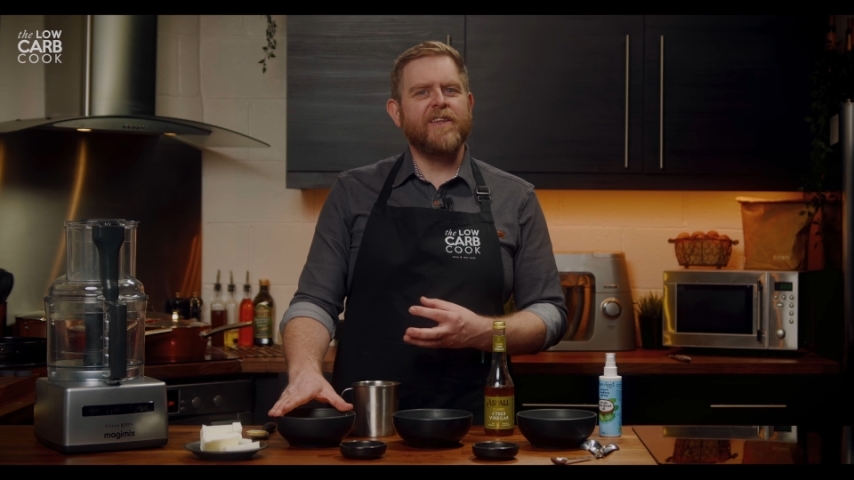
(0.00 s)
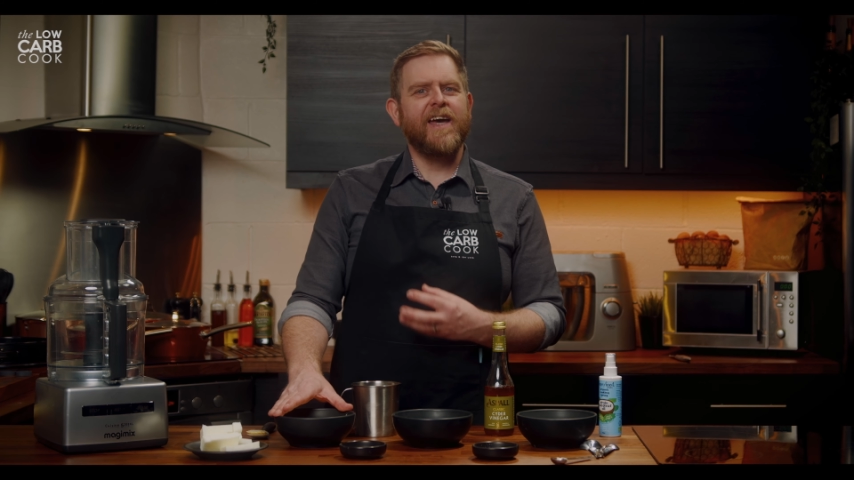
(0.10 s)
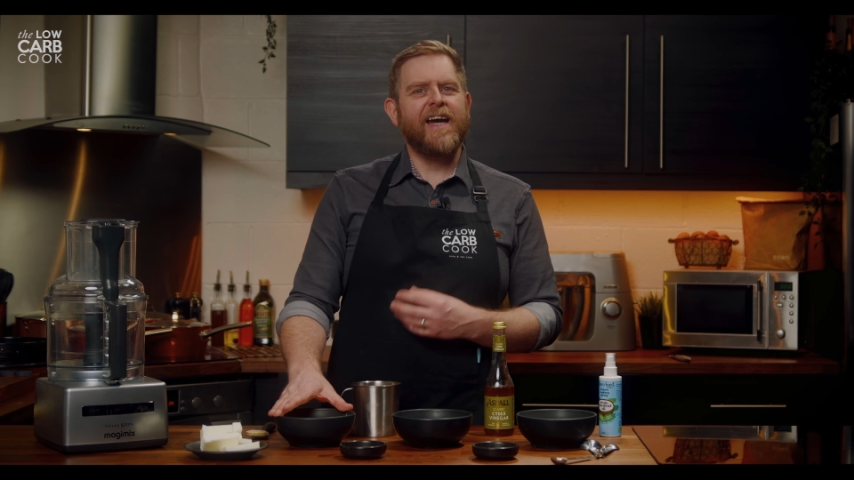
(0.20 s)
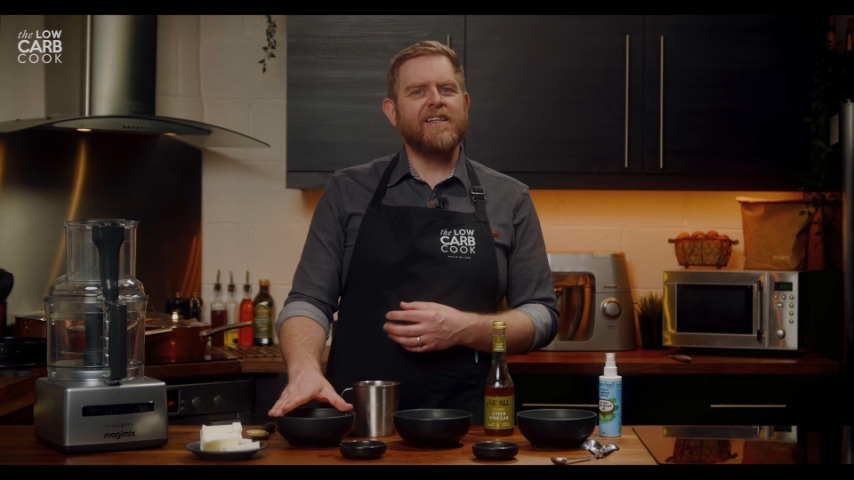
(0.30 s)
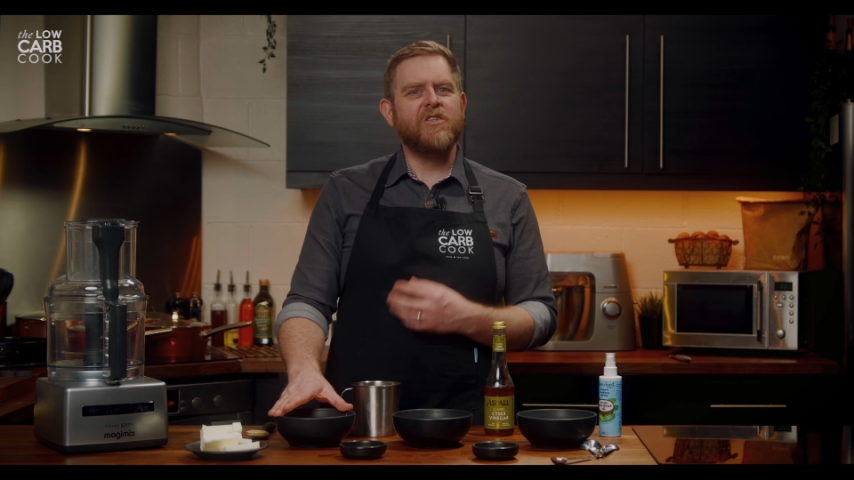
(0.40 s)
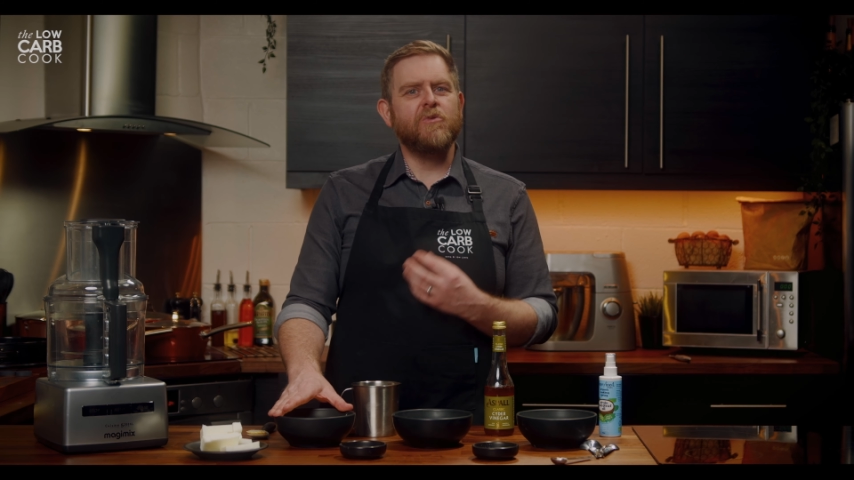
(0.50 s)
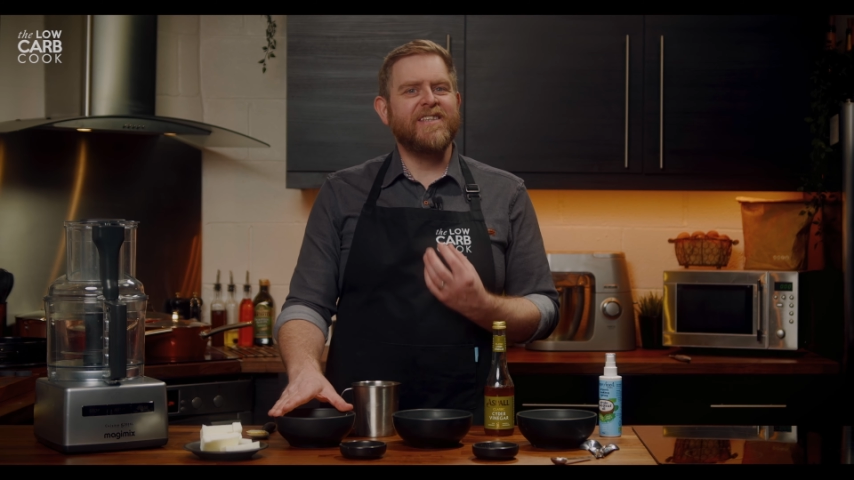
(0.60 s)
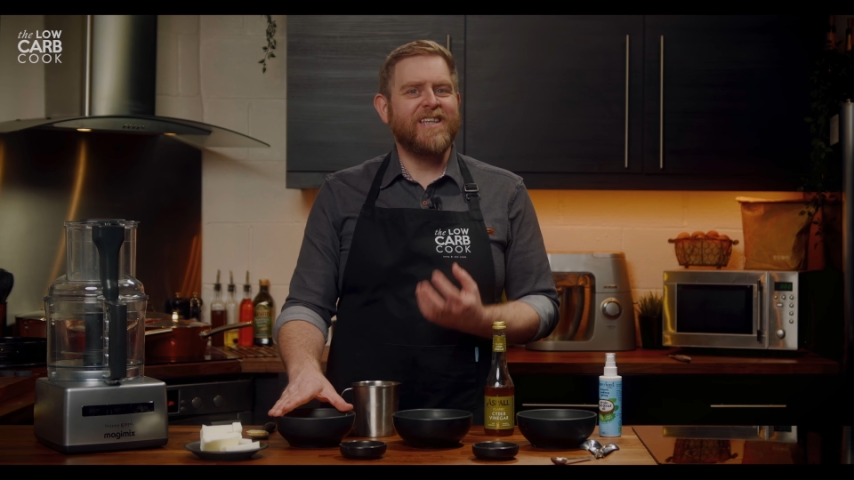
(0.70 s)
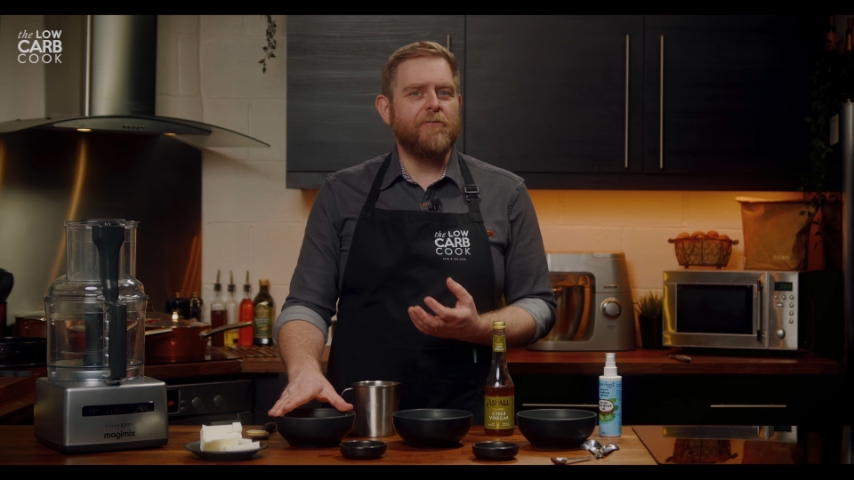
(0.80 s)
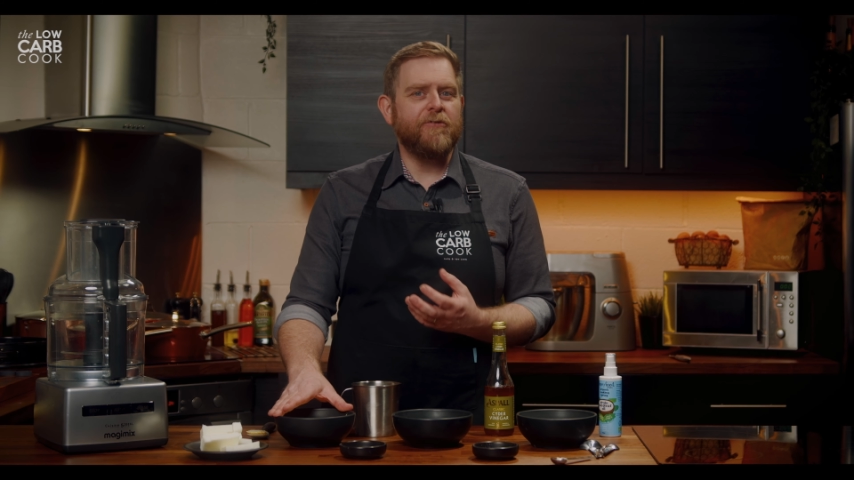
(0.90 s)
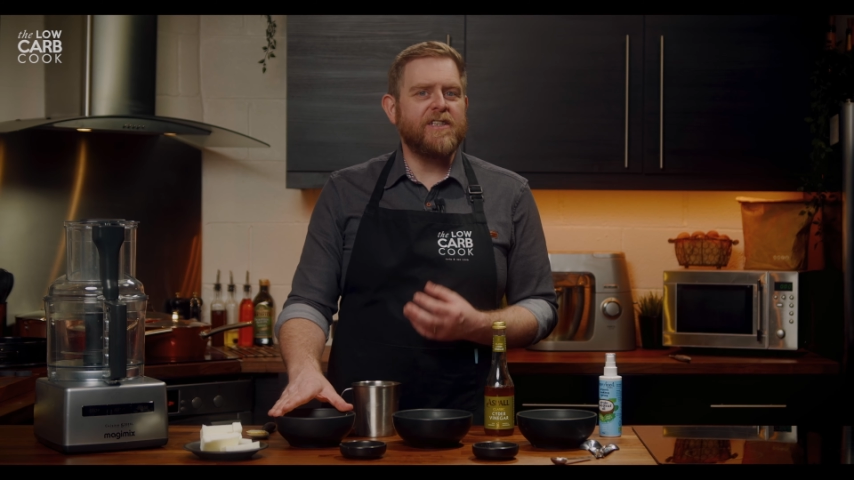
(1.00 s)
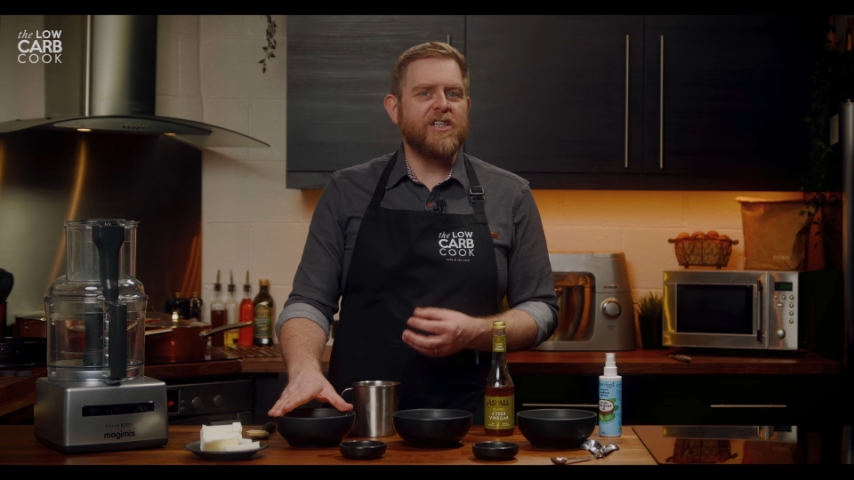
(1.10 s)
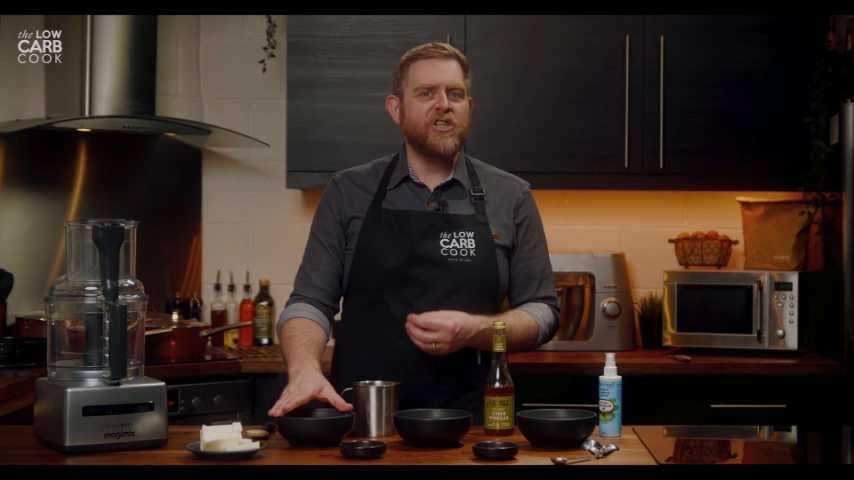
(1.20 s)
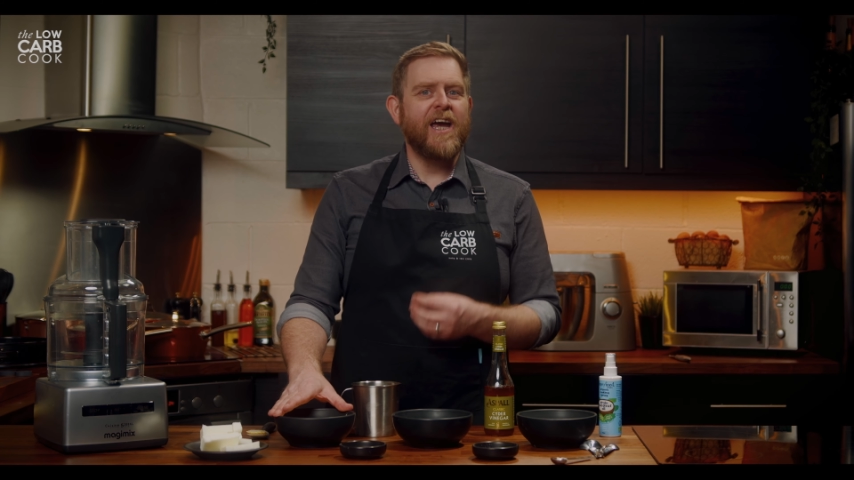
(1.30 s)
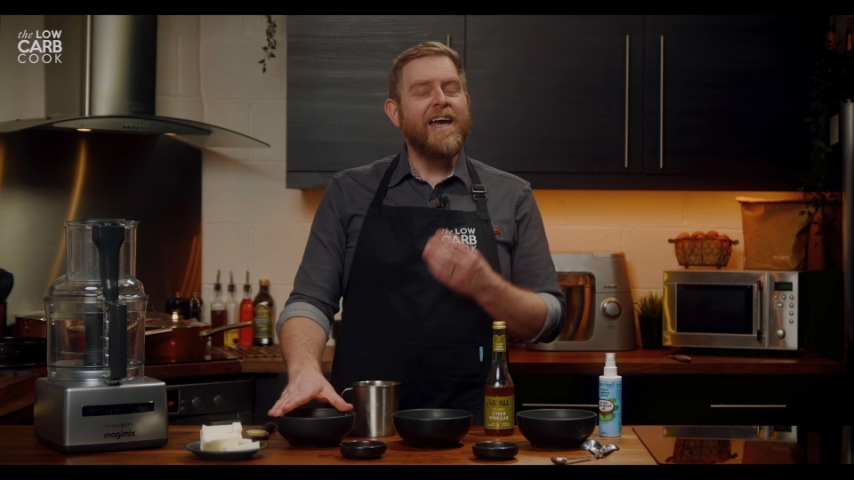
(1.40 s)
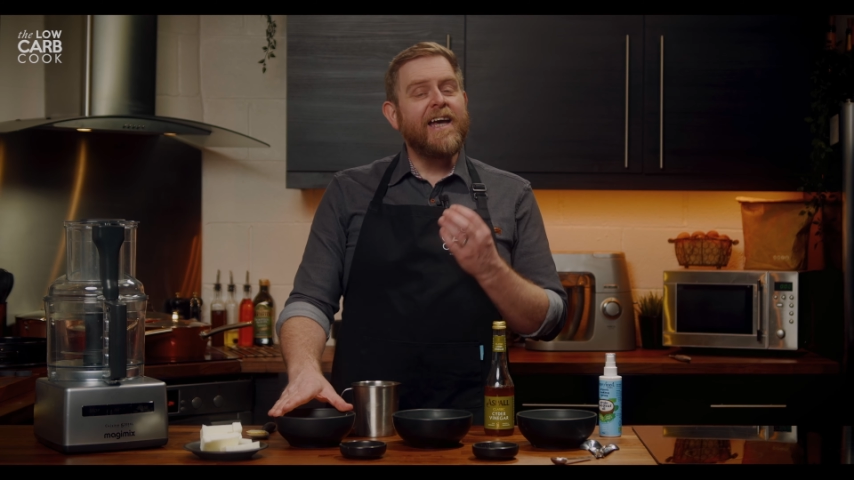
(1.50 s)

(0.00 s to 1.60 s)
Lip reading: that adds to a savoury dish.